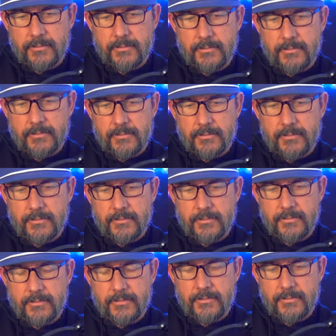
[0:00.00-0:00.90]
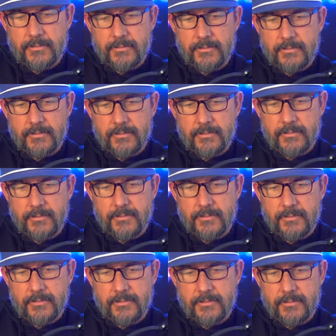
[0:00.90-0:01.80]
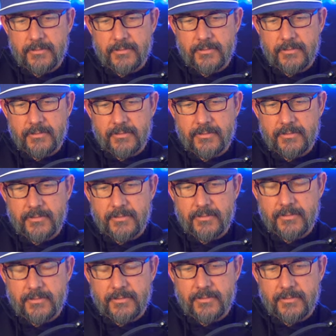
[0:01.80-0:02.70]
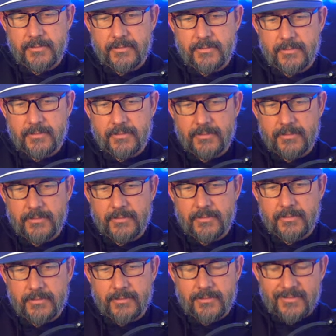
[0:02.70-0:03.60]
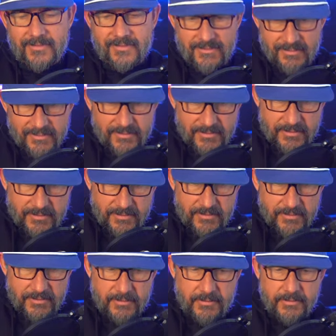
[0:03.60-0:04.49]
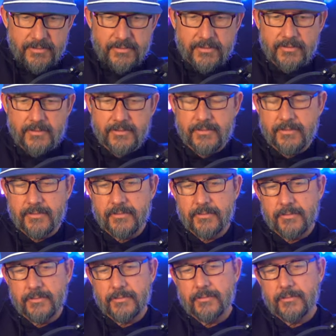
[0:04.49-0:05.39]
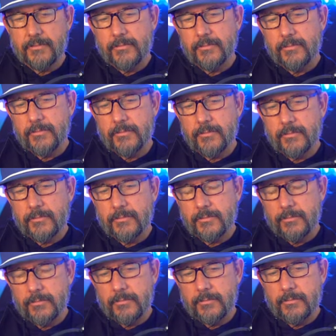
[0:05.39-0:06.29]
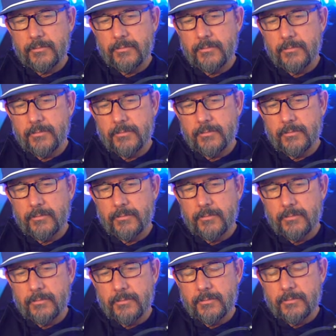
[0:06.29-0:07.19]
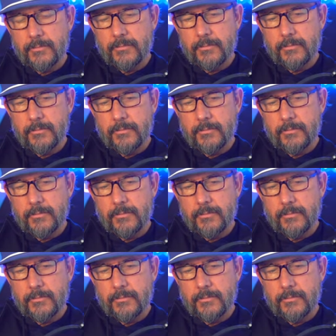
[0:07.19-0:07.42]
[no speech]